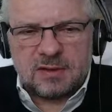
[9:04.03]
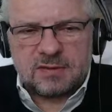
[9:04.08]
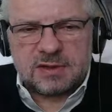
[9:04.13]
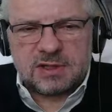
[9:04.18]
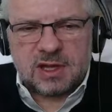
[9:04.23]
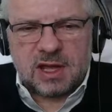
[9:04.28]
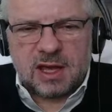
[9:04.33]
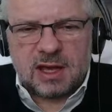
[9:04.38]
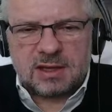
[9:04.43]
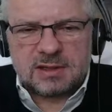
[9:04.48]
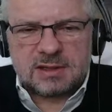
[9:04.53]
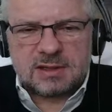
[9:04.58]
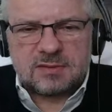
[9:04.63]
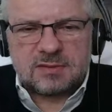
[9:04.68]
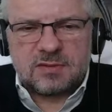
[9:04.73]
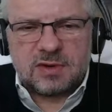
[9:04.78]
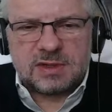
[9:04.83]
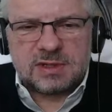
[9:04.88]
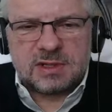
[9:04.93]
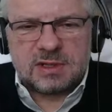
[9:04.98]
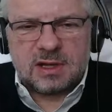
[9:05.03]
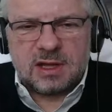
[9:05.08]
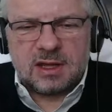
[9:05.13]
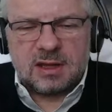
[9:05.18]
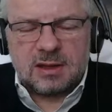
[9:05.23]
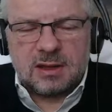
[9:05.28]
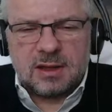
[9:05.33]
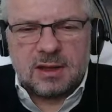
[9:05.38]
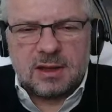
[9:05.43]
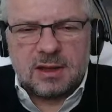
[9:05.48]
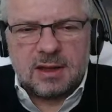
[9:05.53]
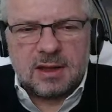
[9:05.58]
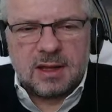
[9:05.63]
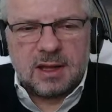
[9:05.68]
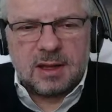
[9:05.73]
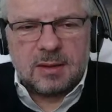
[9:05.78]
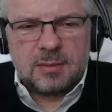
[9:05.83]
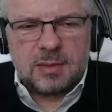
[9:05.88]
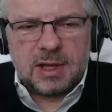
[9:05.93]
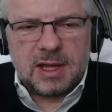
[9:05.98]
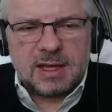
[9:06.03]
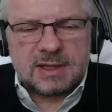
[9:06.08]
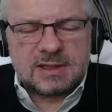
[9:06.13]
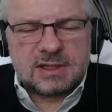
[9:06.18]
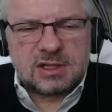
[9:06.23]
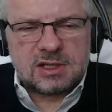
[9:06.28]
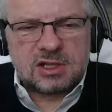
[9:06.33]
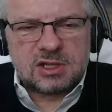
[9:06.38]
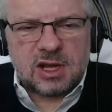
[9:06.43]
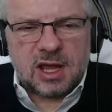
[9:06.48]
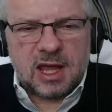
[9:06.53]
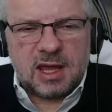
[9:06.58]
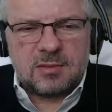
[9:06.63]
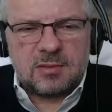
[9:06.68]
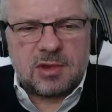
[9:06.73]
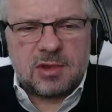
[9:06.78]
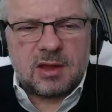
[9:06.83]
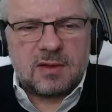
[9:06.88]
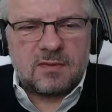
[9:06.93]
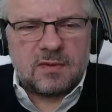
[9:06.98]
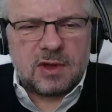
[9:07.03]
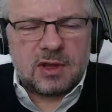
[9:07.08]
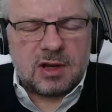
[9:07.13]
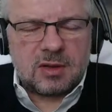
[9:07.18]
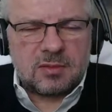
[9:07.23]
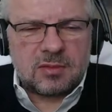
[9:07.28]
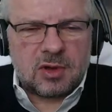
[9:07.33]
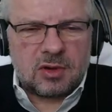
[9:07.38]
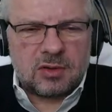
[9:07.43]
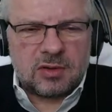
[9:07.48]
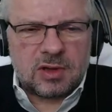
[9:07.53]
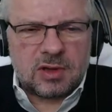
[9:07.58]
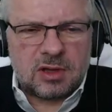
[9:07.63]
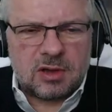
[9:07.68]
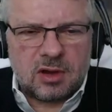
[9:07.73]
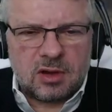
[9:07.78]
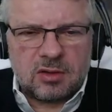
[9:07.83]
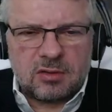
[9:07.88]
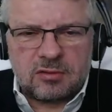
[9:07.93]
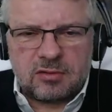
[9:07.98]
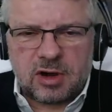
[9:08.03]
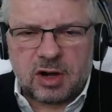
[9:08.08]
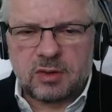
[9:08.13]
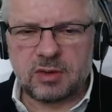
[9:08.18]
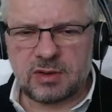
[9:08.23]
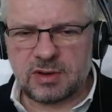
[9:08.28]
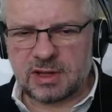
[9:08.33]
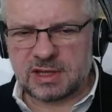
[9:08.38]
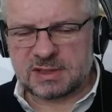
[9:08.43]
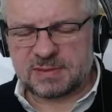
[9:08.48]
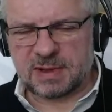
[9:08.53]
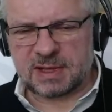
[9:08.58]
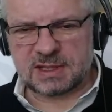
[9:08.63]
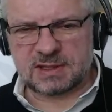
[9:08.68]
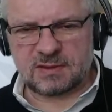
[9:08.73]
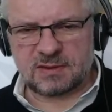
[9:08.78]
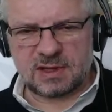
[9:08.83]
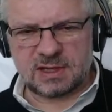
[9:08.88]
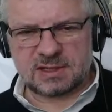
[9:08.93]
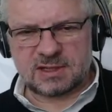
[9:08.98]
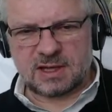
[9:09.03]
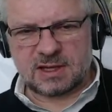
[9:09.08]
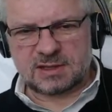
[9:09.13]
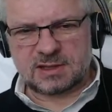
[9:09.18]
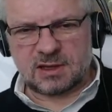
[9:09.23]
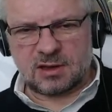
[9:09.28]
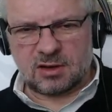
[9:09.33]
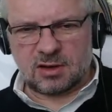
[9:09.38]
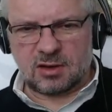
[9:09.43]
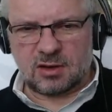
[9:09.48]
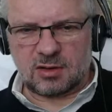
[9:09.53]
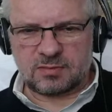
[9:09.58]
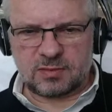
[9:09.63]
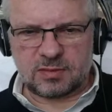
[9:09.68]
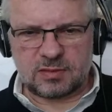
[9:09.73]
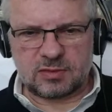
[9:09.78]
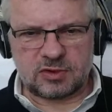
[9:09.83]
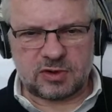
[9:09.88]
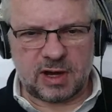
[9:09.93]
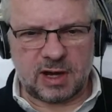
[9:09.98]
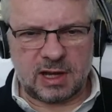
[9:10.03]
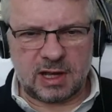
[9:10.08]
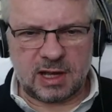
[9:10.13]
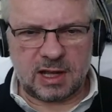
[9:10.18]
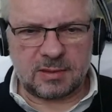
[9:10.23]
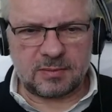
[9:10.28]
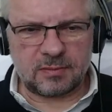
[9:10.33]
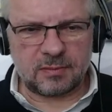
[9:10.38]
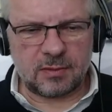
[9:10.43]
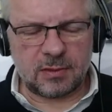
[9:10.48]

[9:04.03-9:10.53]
shares recently, but it's a shame that Vietnam Holding can't grow at the expense of these things that are trading it.